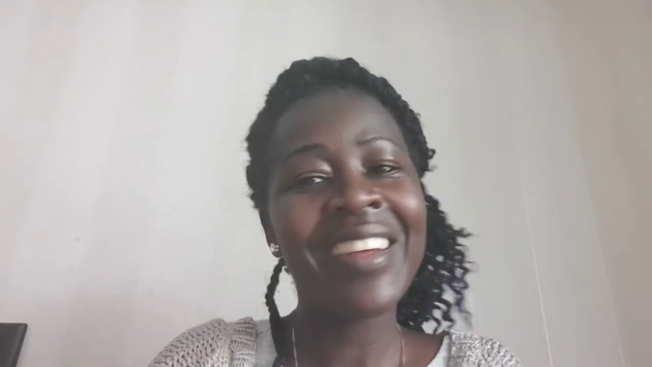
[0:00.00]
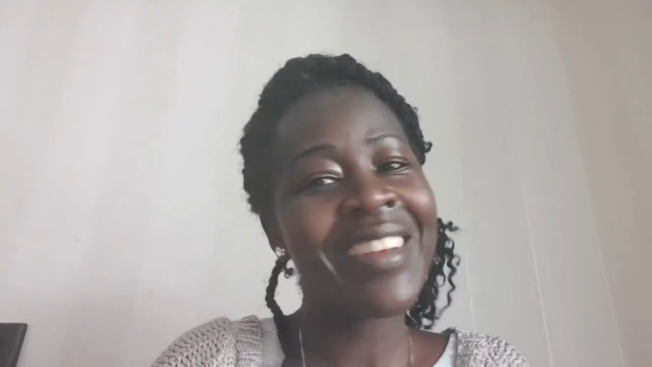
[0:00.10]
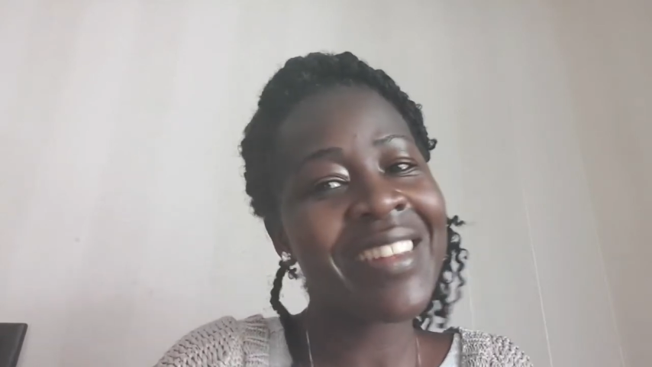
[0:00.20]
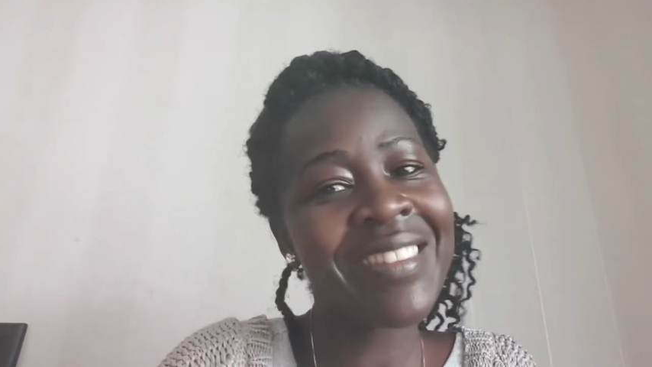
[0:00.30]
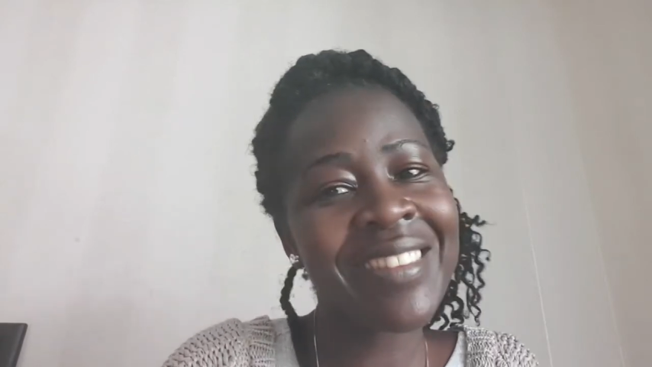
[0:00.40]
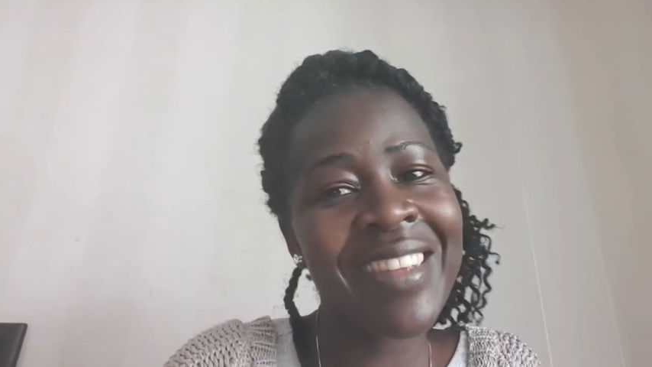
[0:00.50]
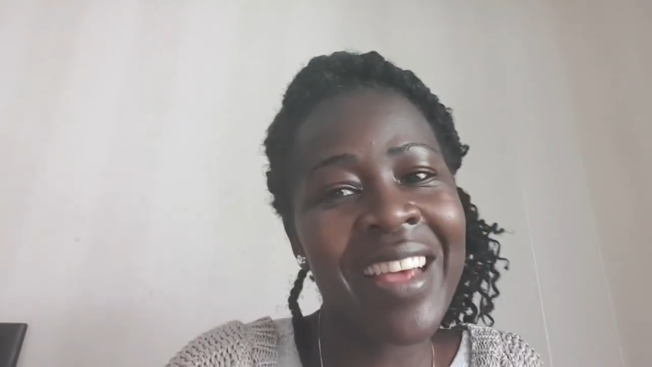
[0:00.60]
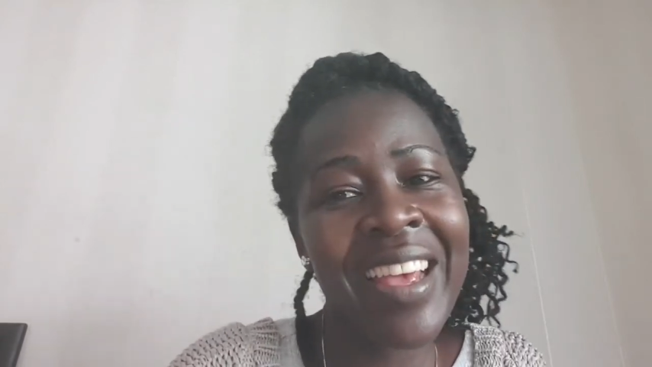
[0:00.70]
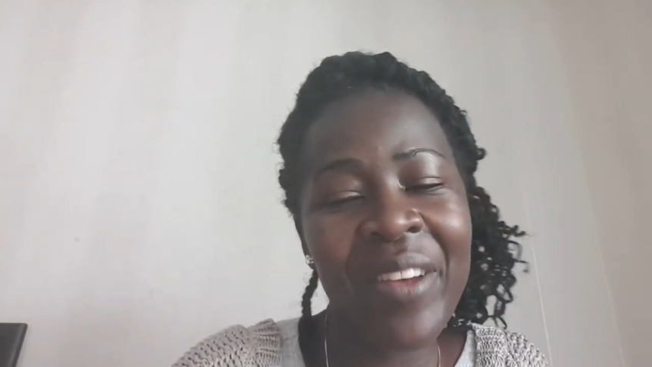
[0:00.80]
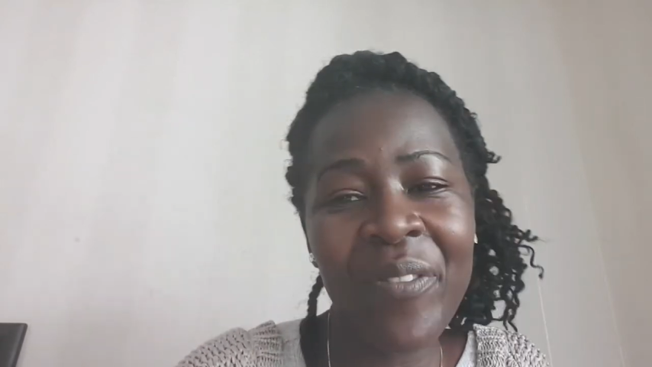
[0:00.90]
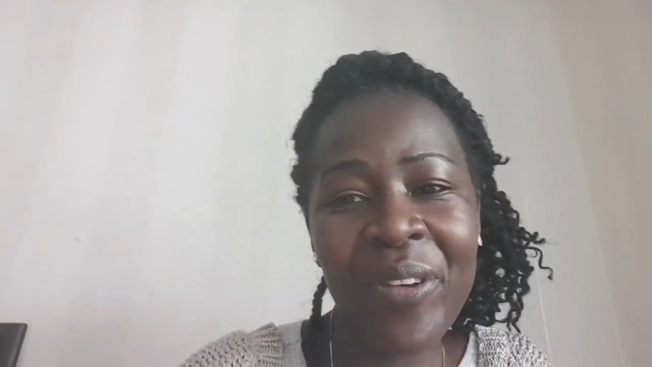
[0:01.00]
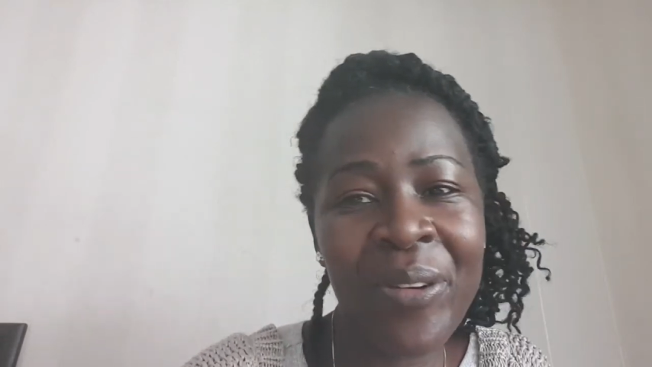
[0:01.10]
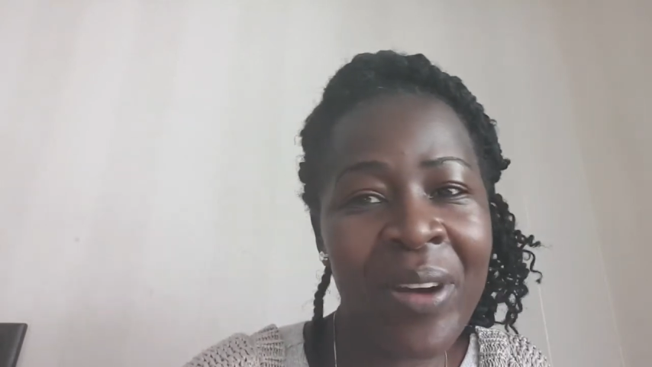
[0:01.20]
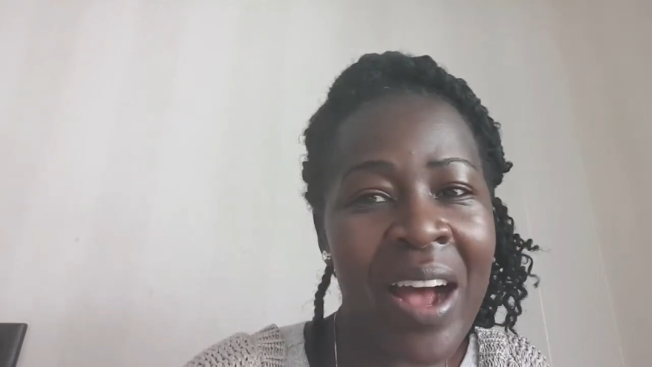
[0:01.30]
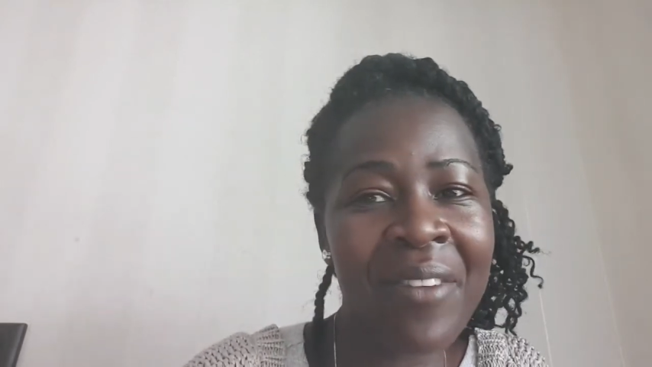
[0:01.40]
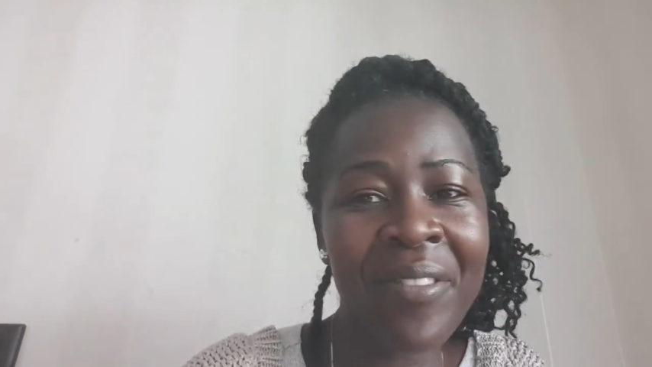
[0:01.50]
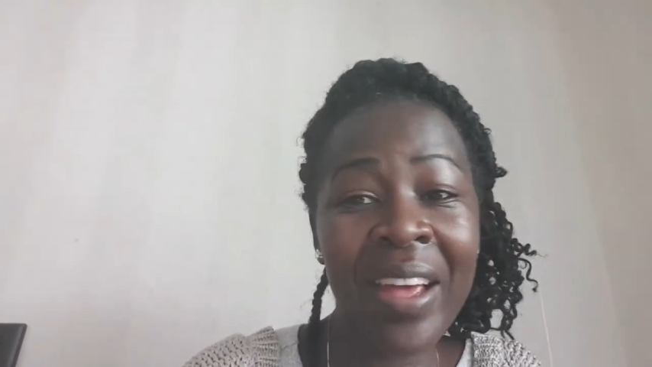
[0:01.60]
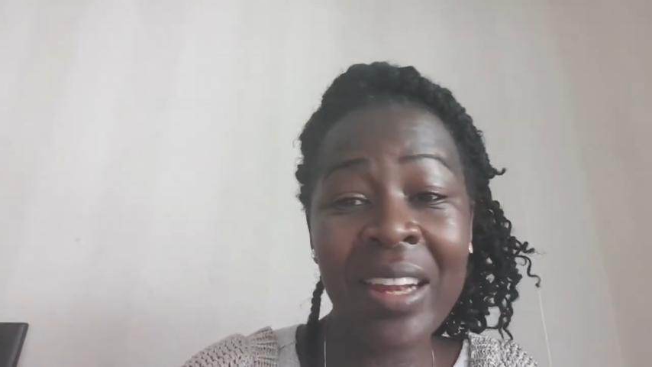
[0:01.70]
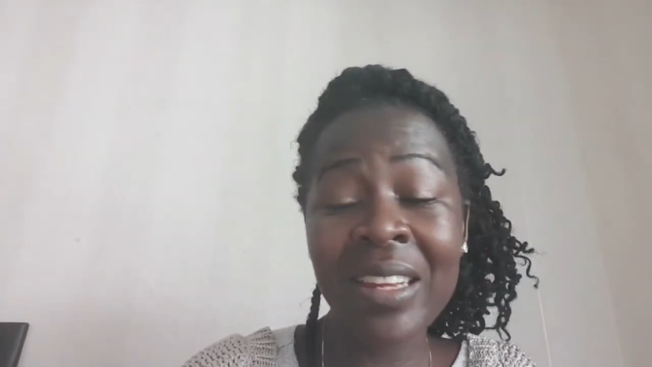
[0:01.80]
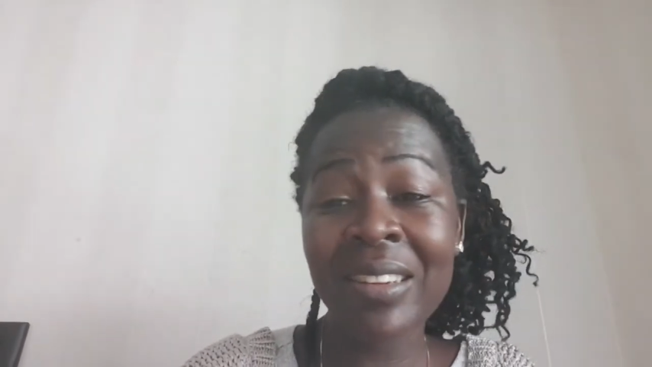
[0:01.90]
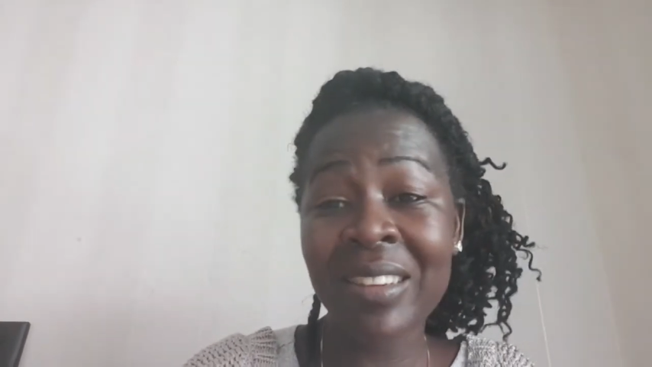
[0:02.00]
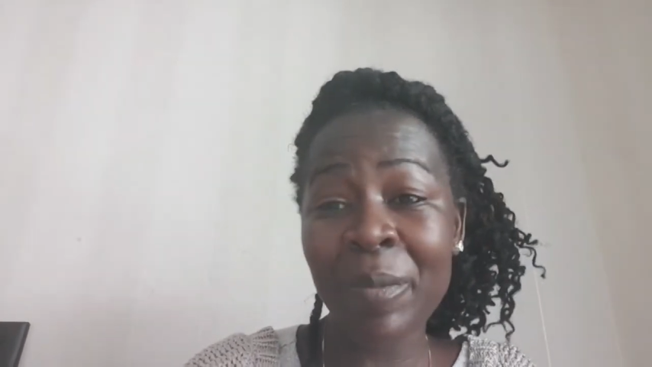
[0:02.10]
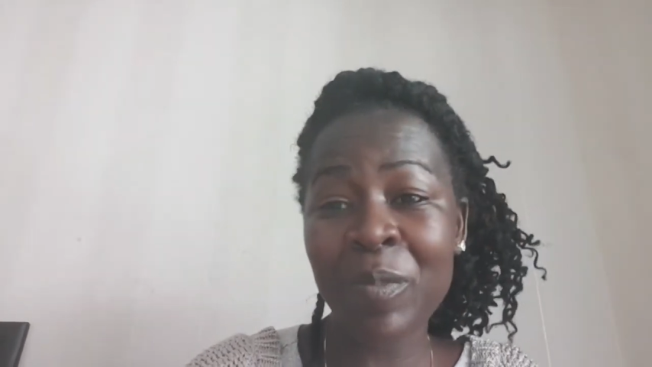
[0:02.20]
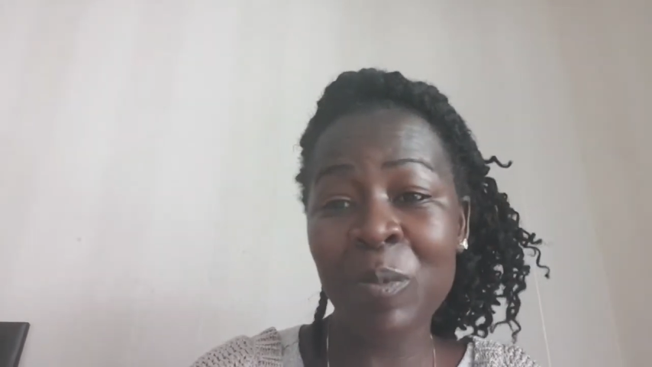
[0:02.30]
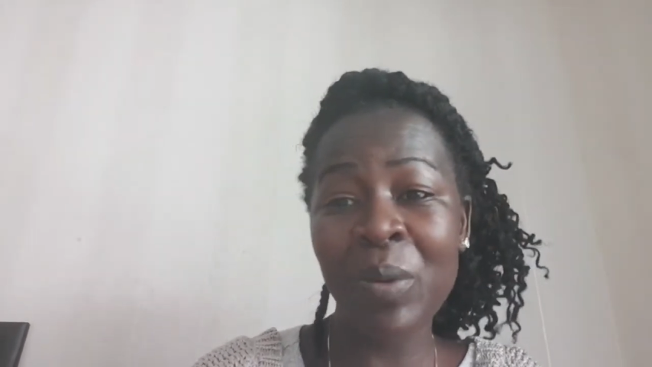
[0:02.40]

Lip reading: Yes, if you have any tips,